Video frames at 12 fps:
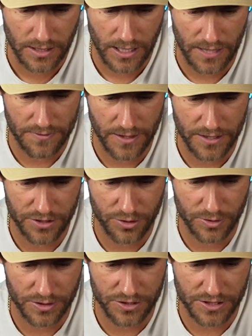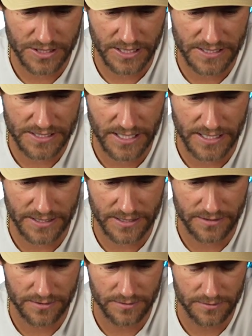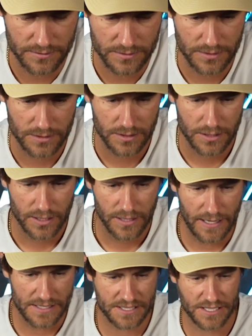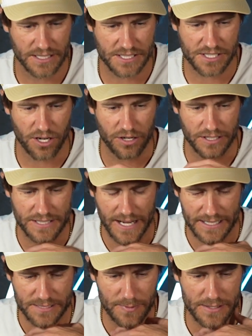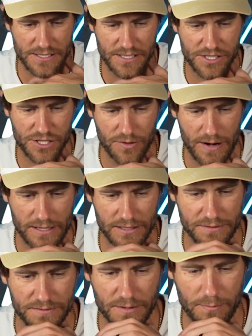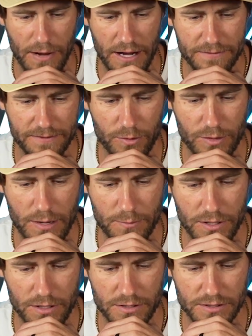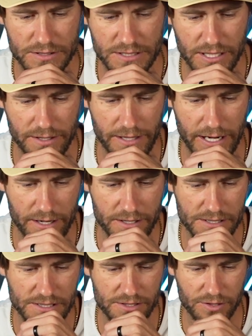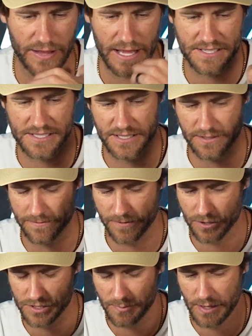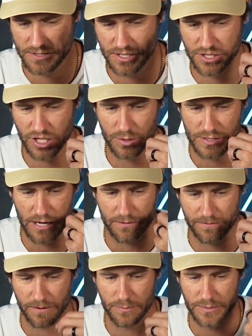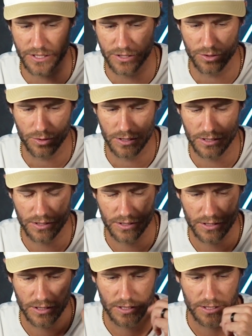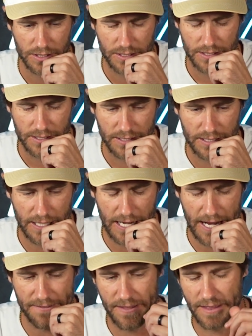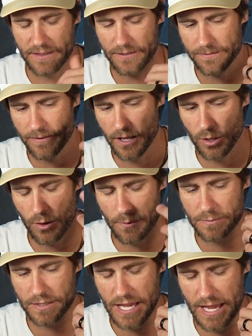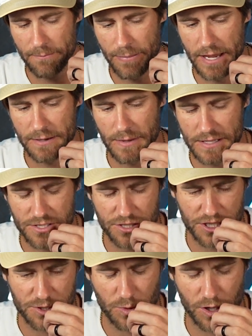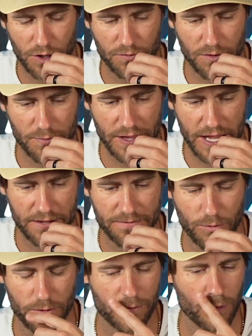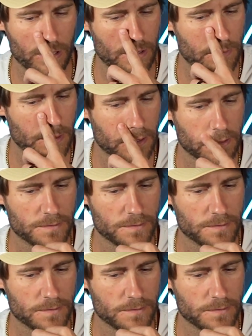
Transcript: And then you can just hit send. That's going to start a text message directly from my phone number to theirs. So that's the first message goes out from you. And then the follow-up campaign messages will go from the 844 number.